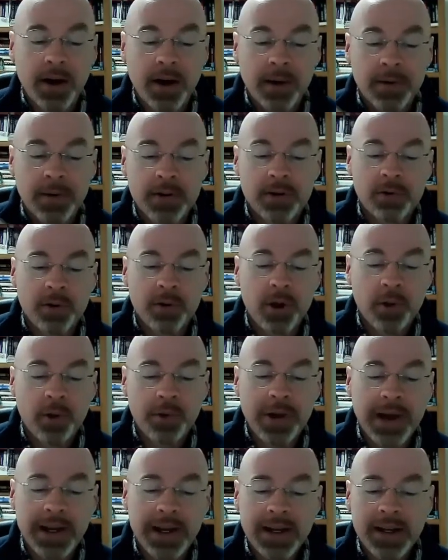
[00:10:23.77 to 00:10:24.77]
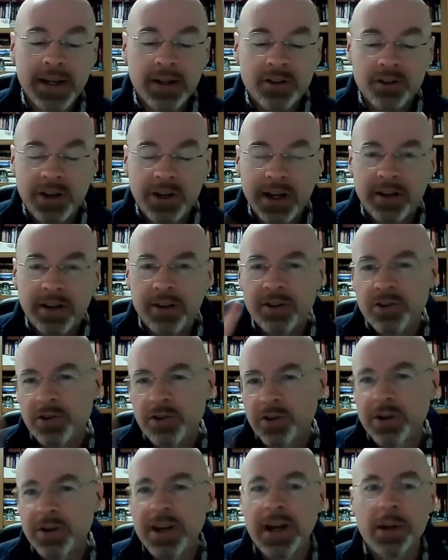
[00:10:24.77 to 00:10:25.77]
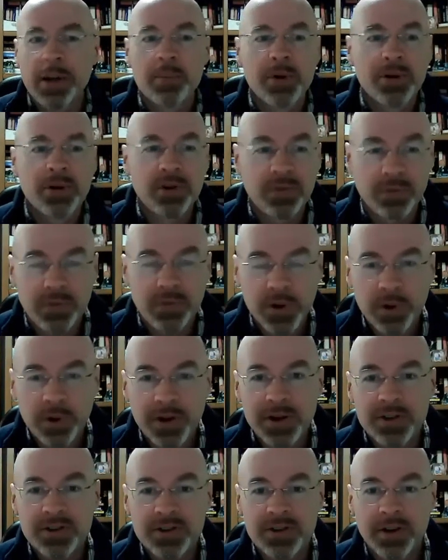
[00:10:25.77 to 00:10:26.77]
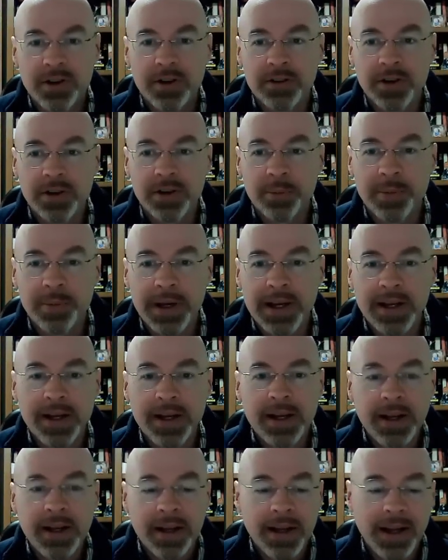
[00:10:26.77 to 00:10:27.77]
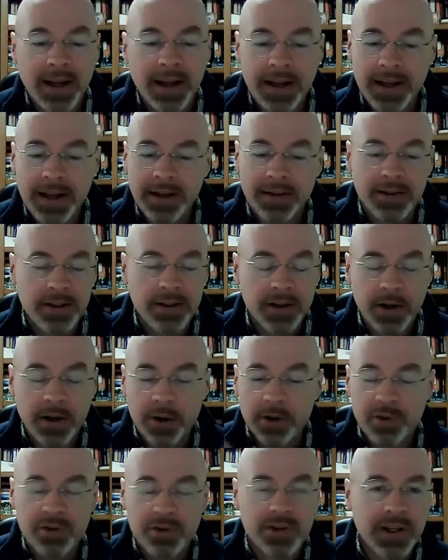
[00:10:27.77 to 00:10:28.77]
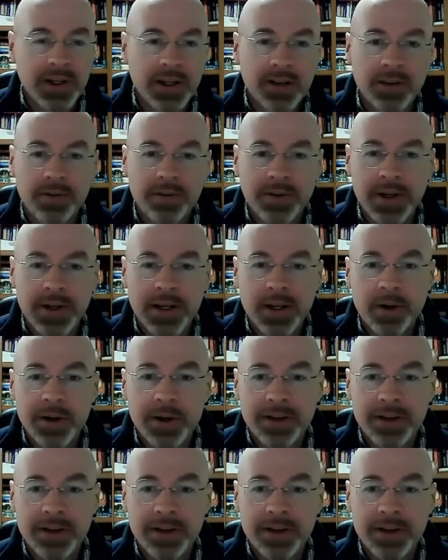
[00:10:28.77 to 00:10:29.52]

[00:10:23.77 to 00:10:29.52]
Your low lighting challenged your camera focus a little bit, and you'll see it in the video.